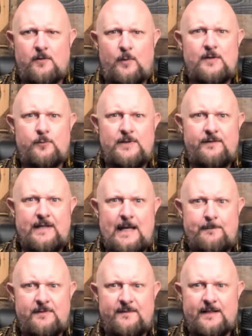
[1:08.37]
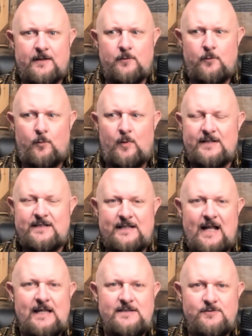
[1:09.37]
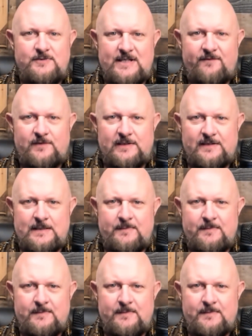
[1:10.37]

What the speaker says: What really happened there? What can I do differently?